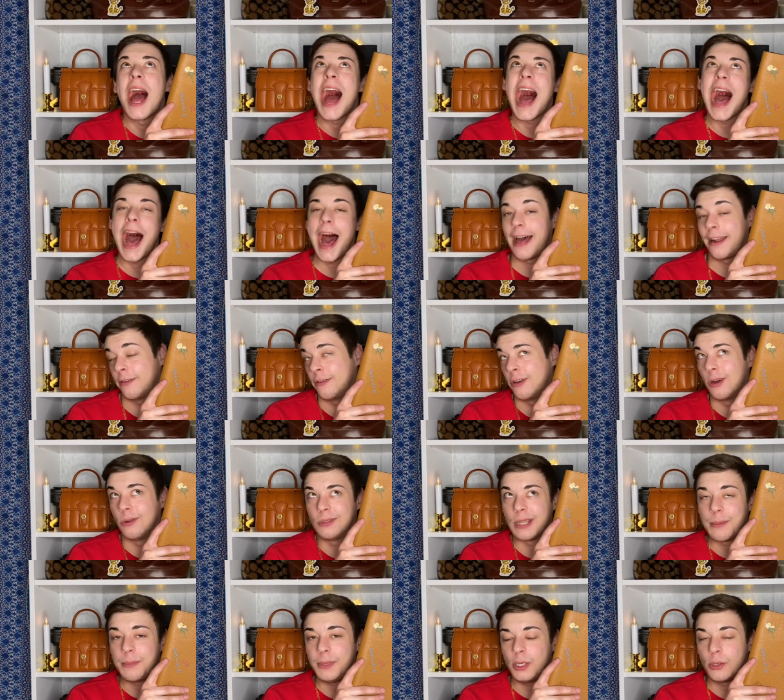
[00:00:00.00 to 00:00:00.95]
I don't know.
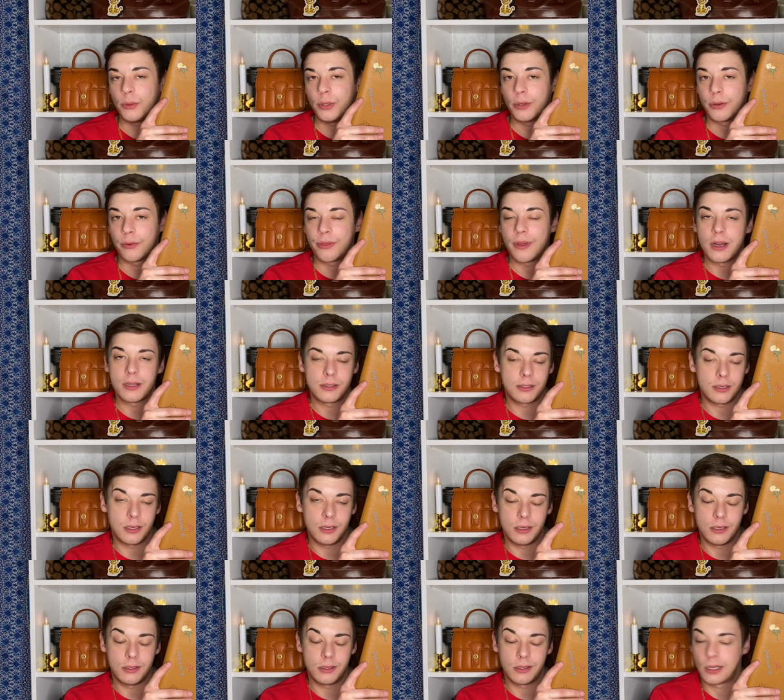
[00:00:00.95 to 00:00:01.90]
Let me know your thoughts
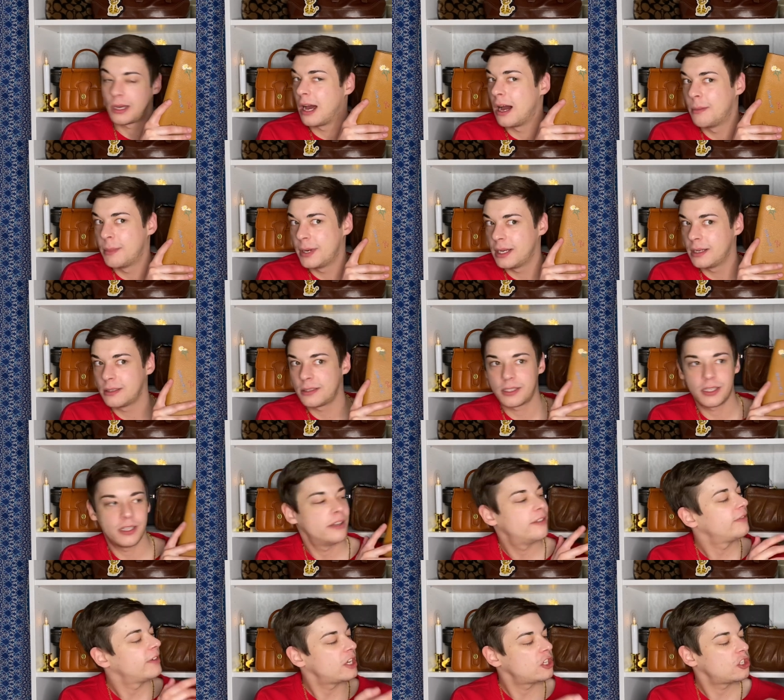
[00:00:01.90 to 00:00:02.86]
in the comments
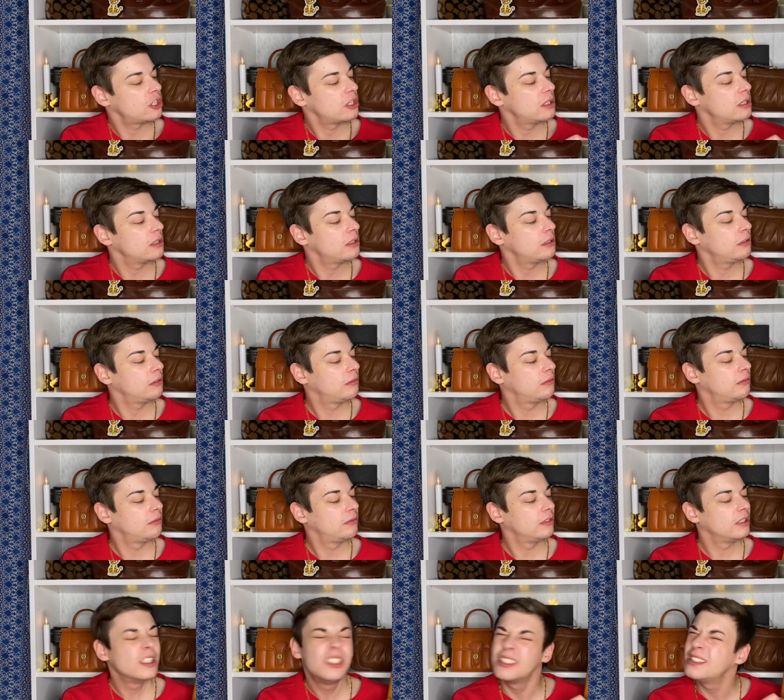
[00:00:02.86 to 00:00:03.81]
if I should.
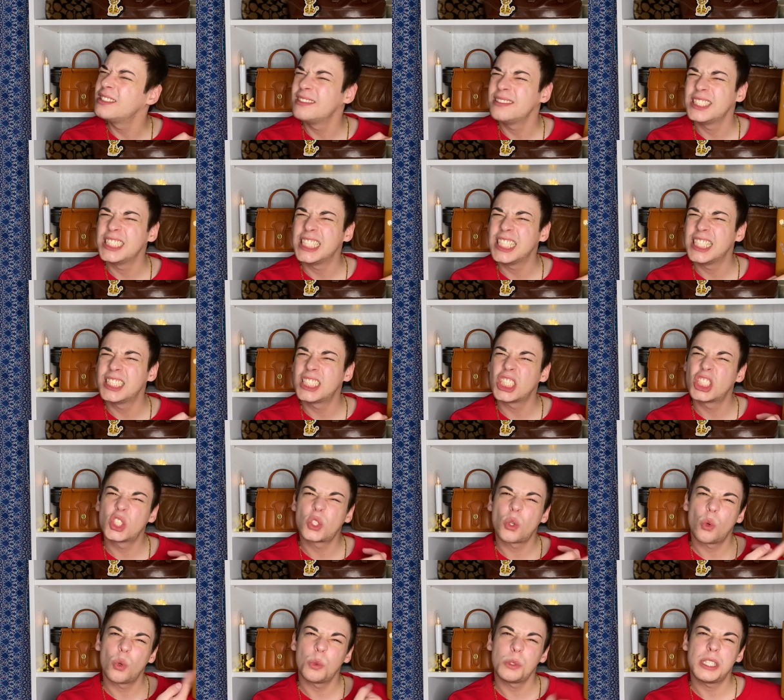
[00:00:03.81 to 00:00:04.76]
Is, is the
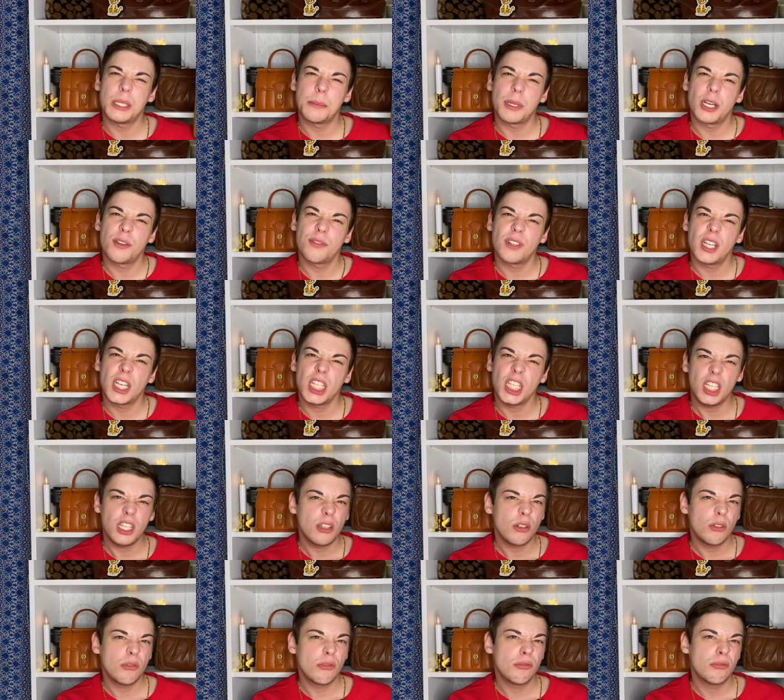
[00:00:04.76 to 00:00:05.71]
sword with the butterfly
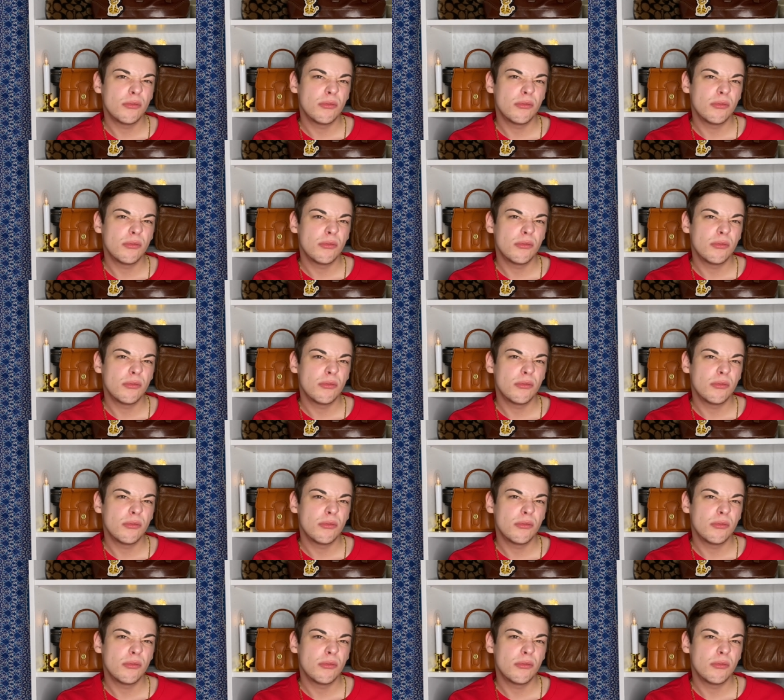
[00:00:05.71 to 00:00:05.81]
cute?